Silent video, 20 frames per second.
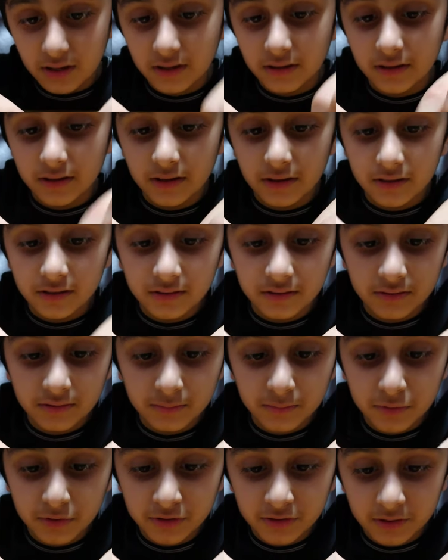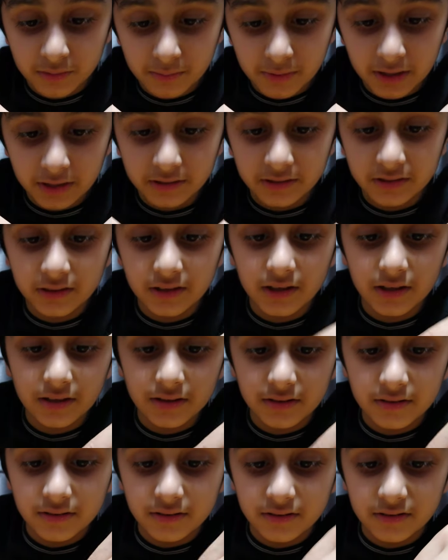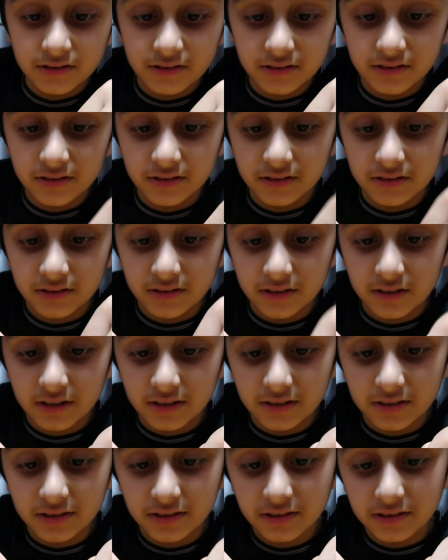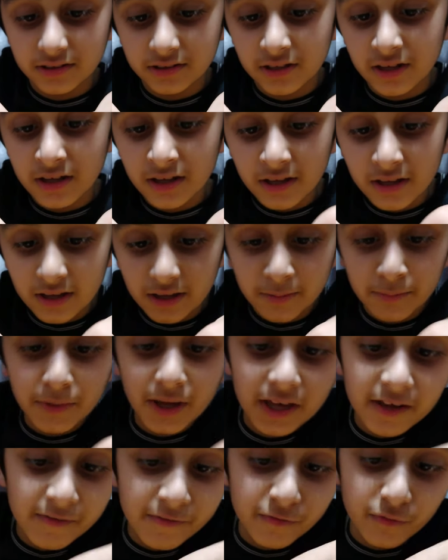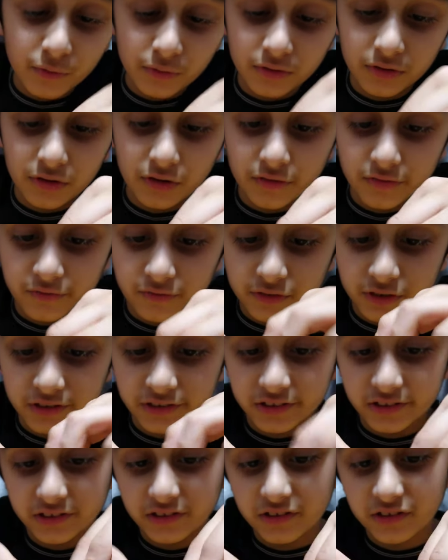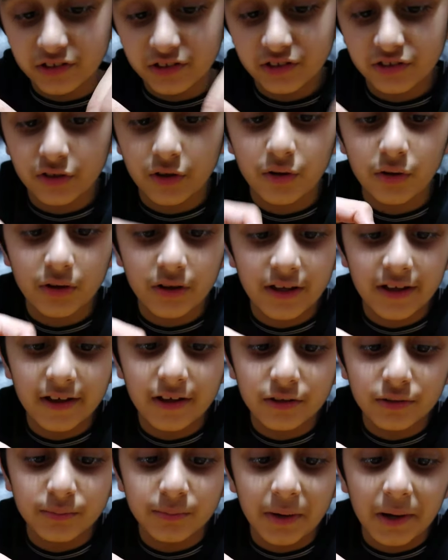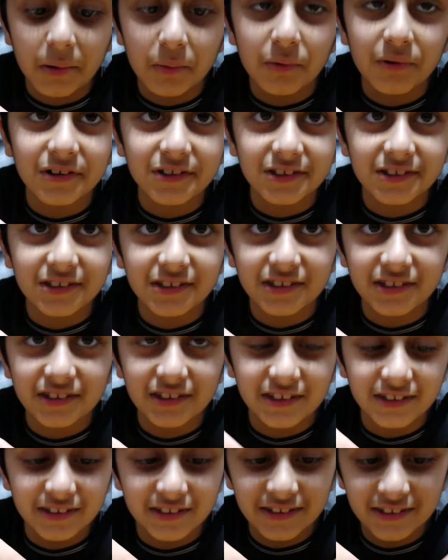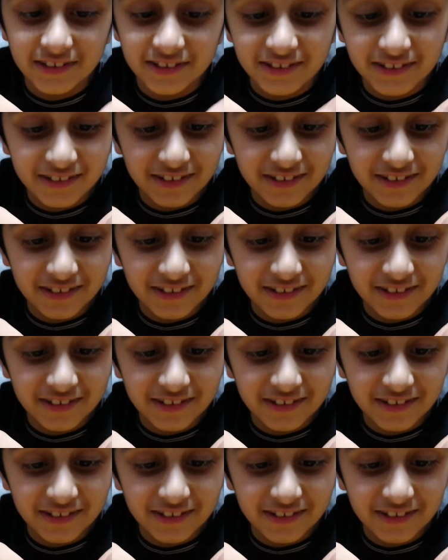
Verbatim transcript: And then put it back together. Slide this may fall off because it's just held by one stud.